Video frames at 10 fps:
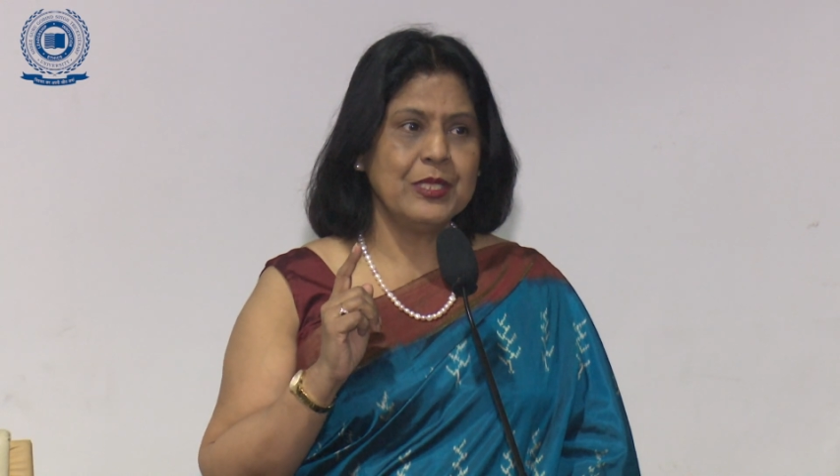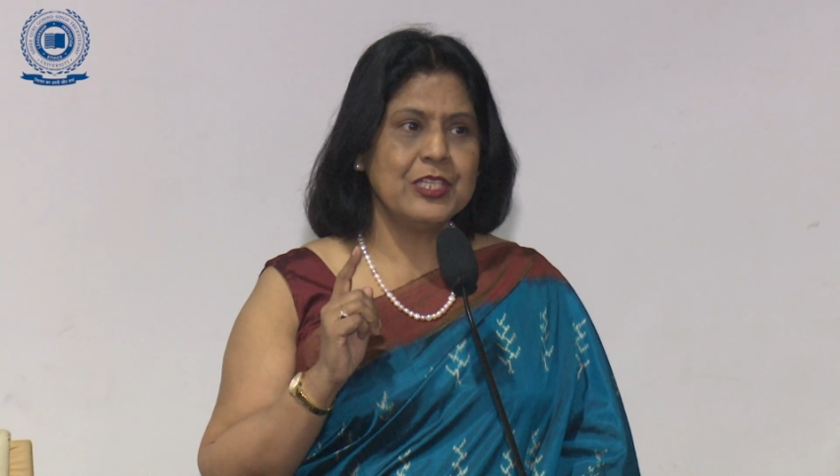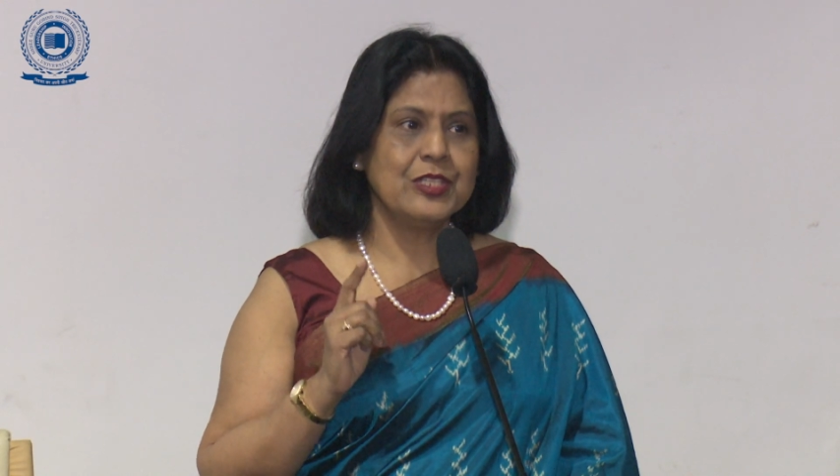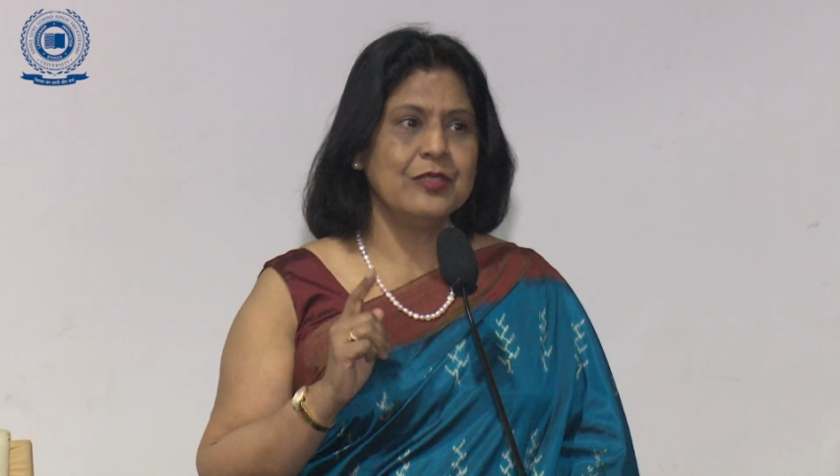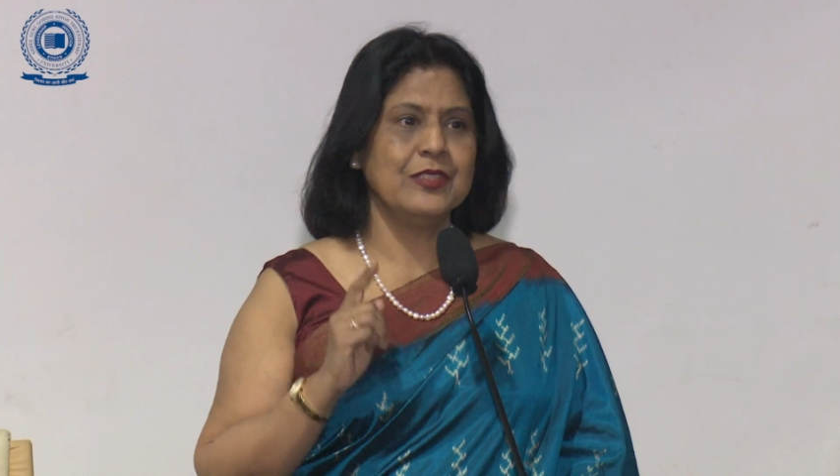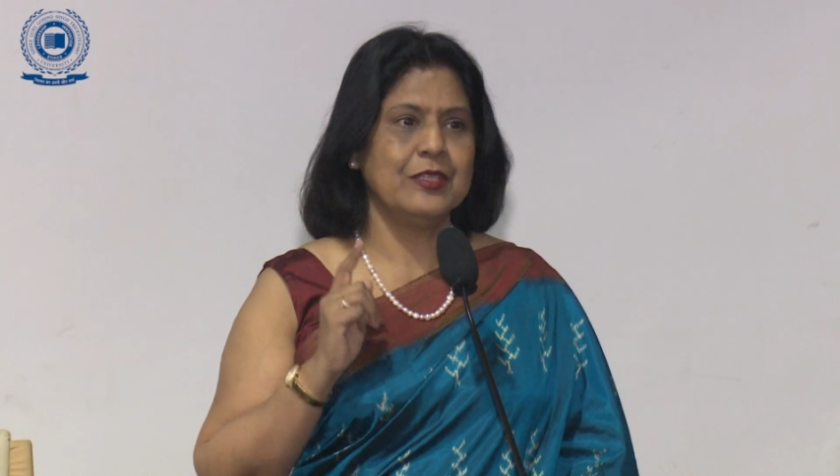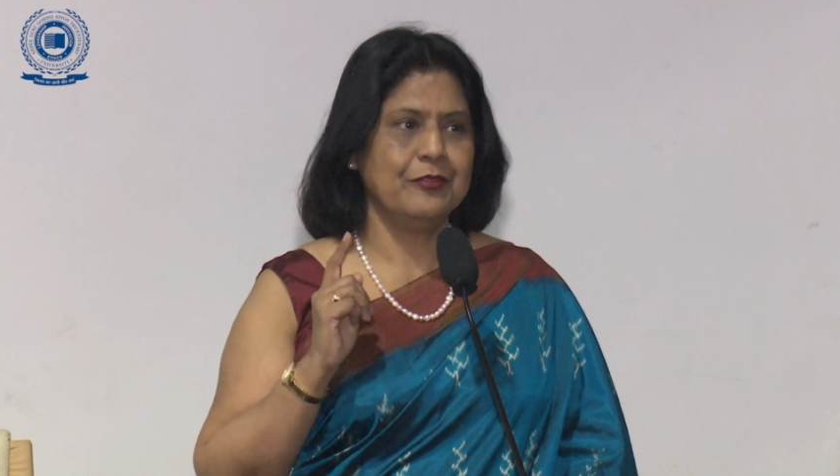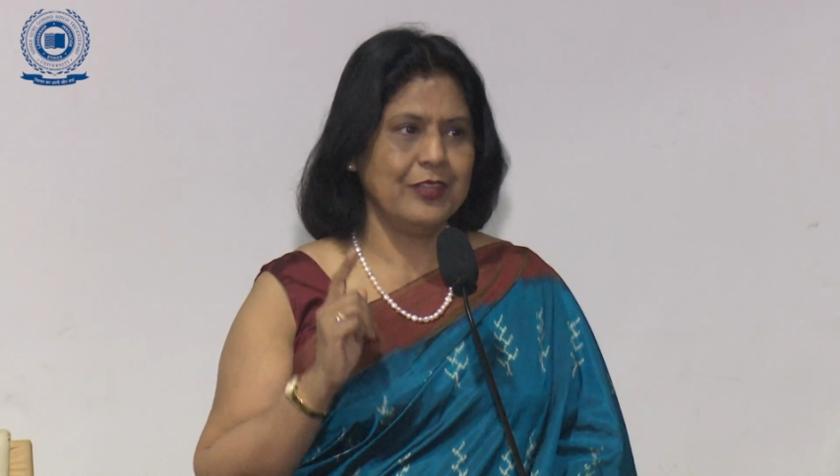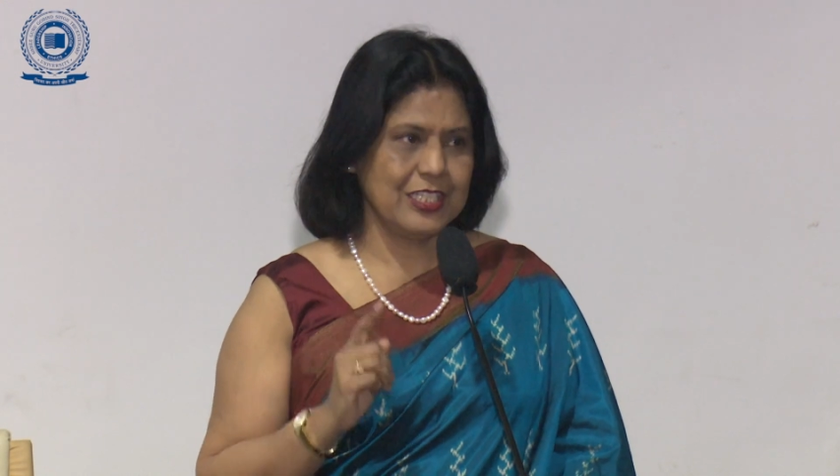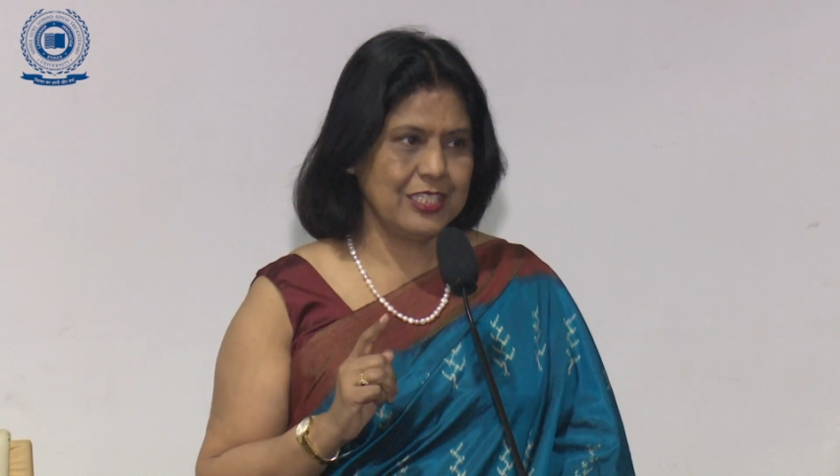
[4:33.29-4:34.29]
patient with
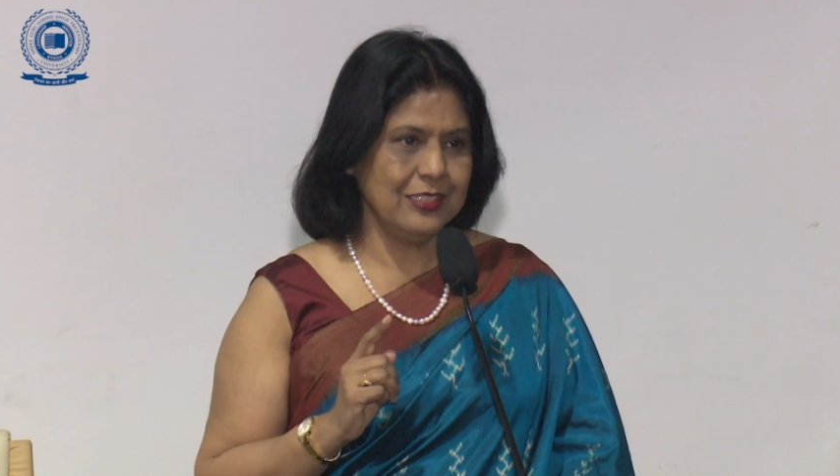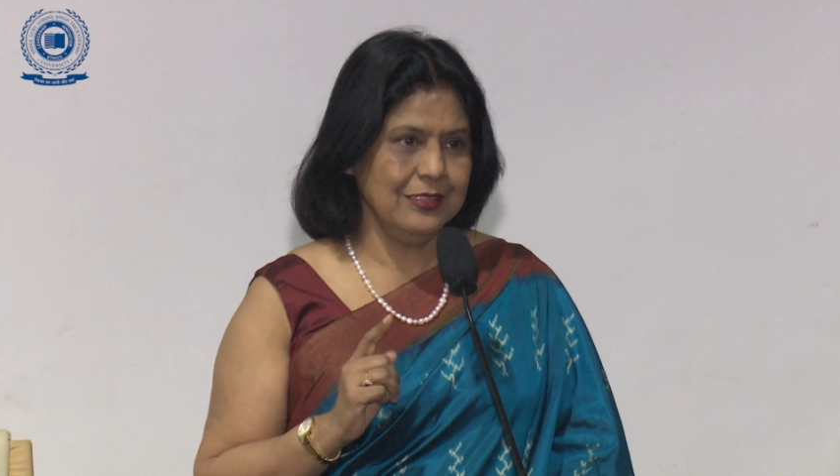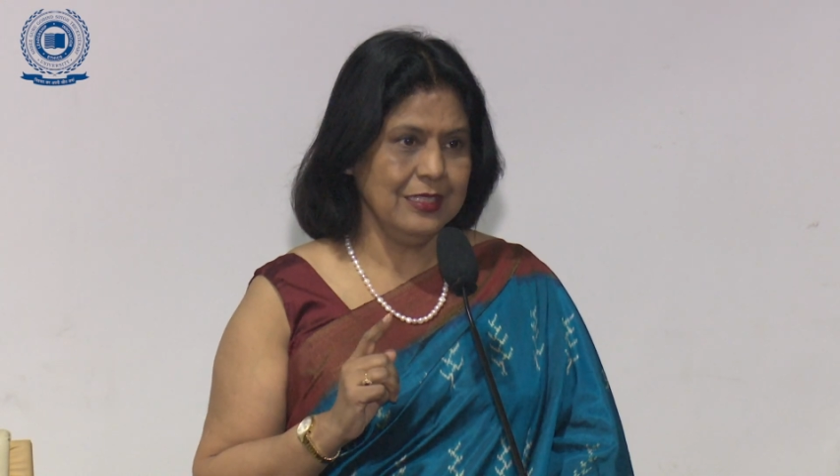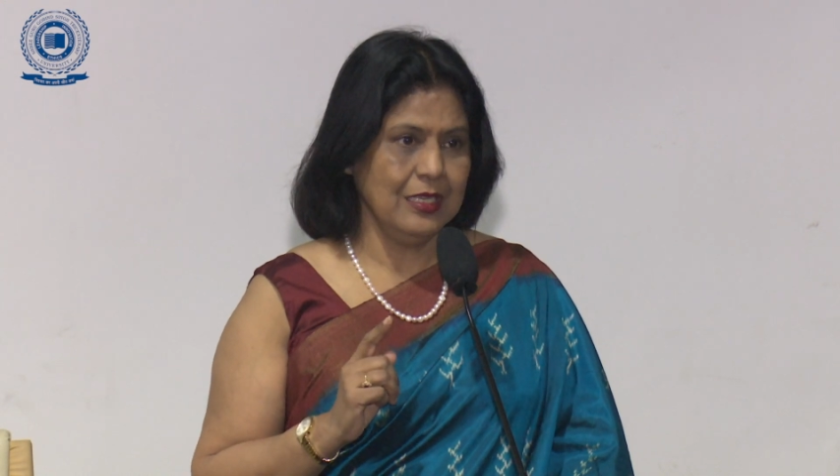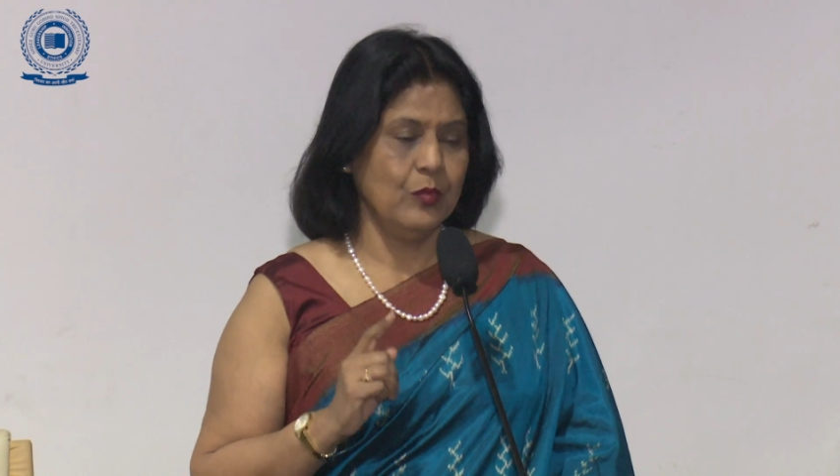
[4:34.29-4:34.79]
affection,